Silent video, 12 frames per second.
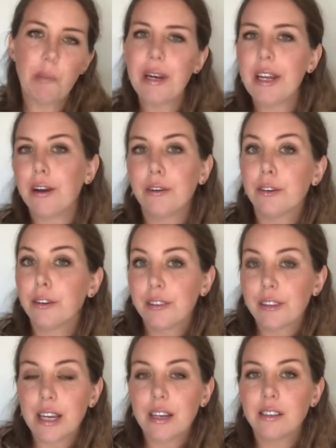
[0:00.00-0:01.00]
many other
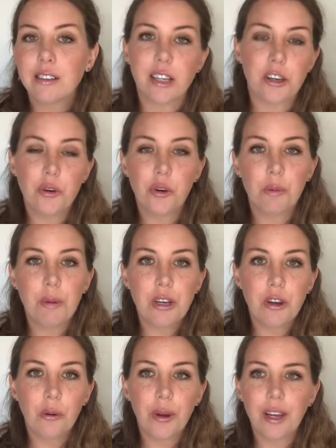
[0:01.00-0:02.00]
things that you could be
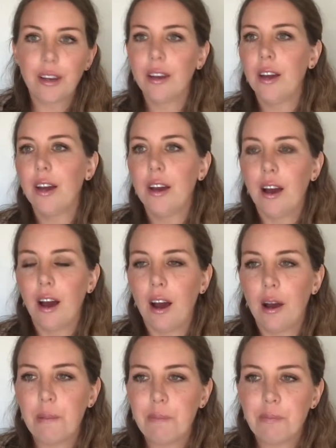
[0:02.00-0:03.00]
doing,
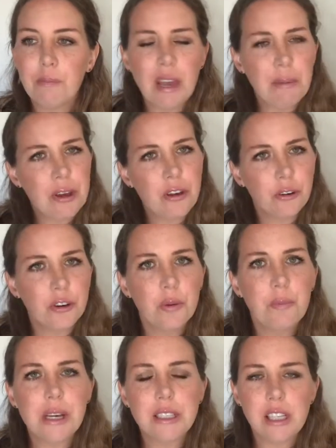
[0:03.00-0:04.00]
maybe you're too
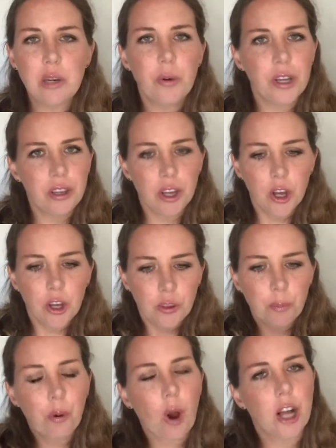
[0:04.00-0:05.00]
busy with
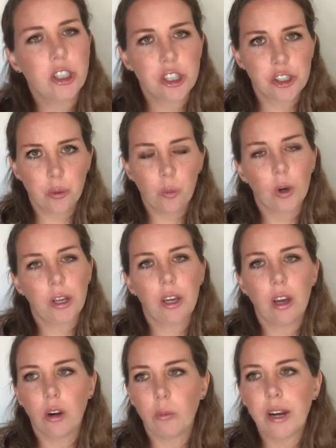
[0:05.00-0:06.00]
the projects you're
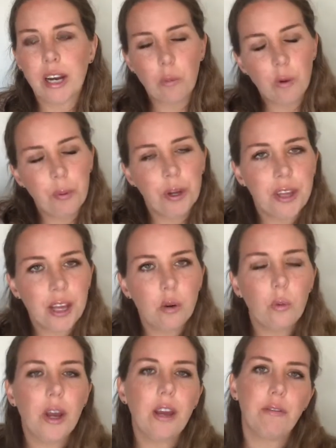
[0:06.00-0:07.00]
working on right now, we'll put that
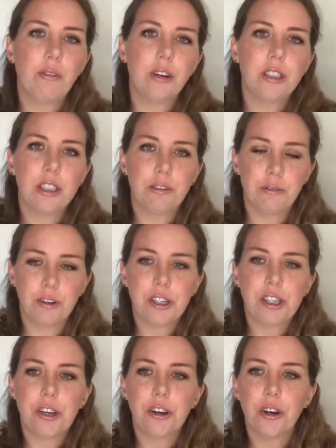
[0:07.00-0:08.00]
away for a different
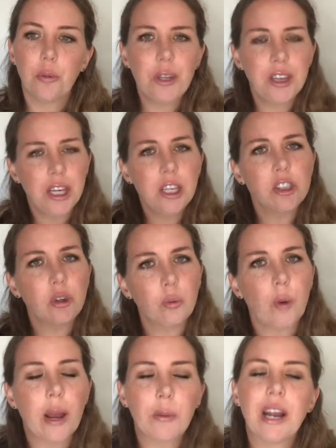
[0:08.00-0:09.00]
year, when things are
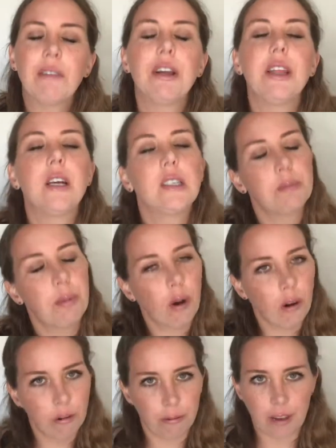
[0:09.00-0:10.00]
right, when everything's
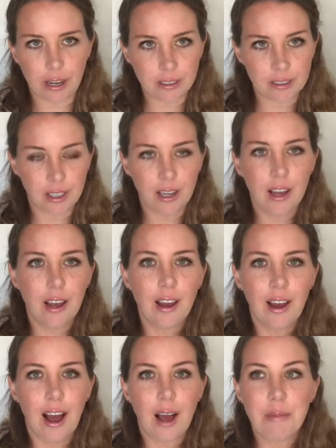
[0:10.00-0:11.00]
perfect.
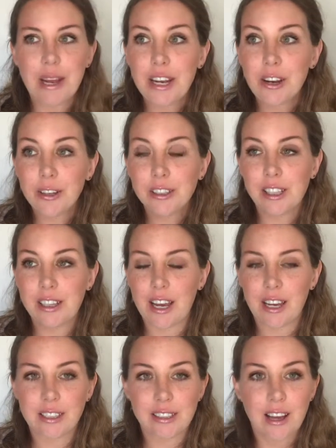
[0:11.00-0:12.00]
And here's the
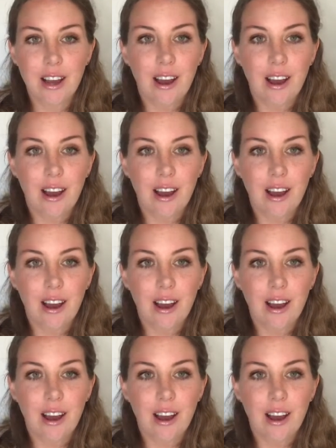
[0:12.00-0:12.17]
thing is,